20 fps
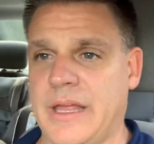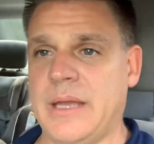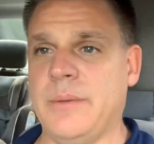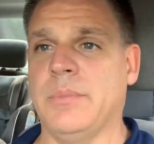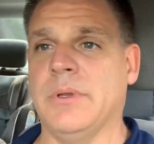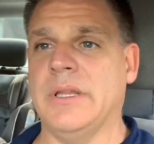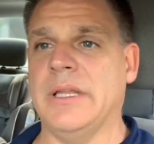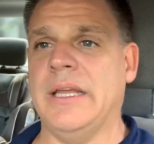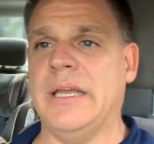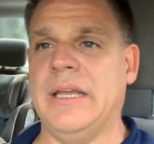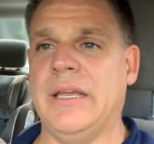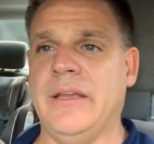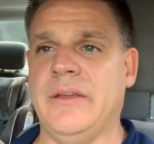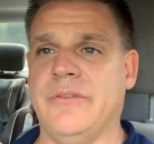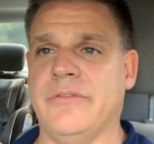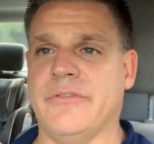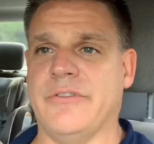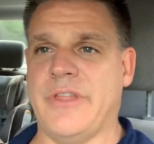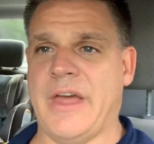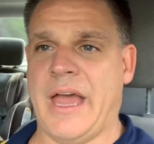they
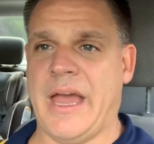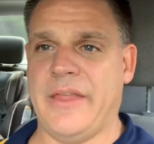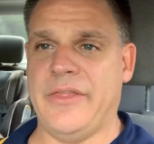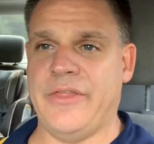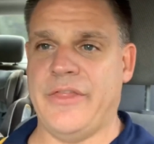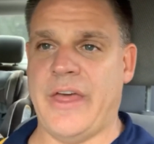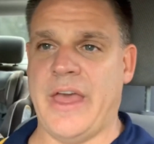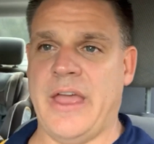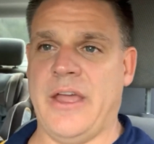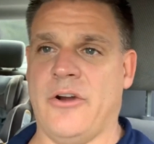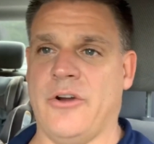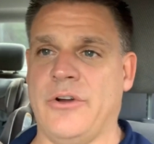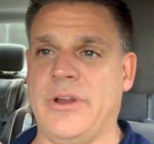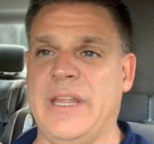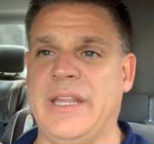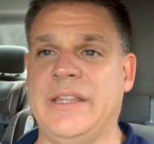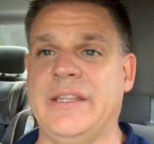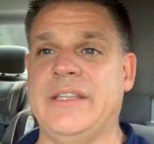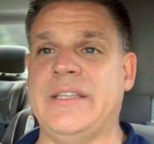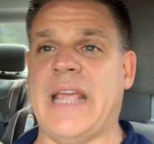believe that they are
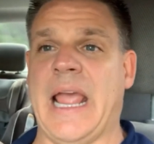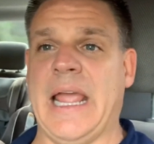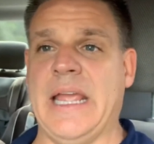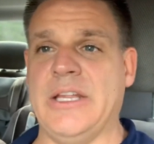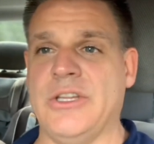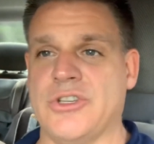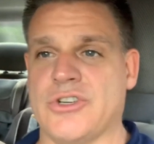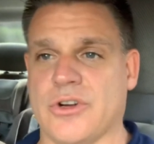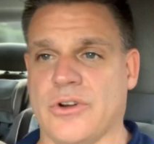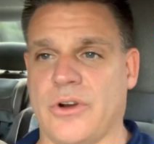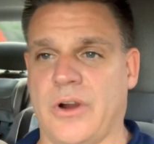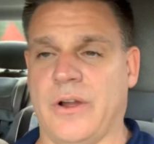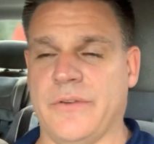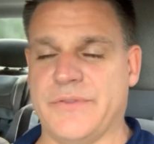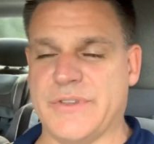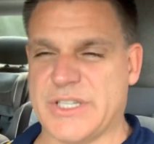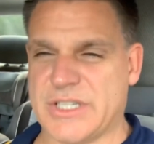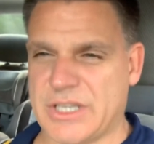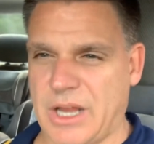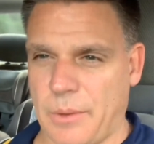in danger
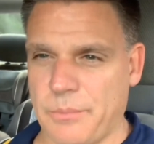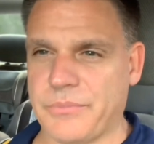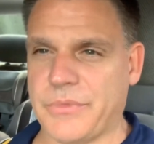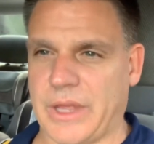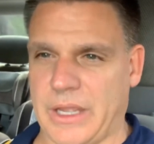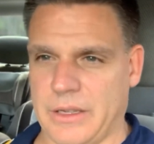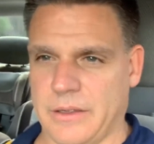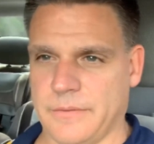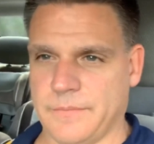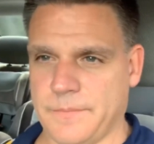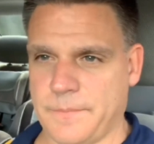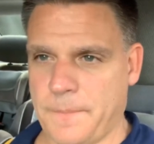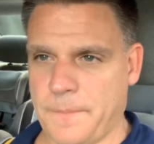of something.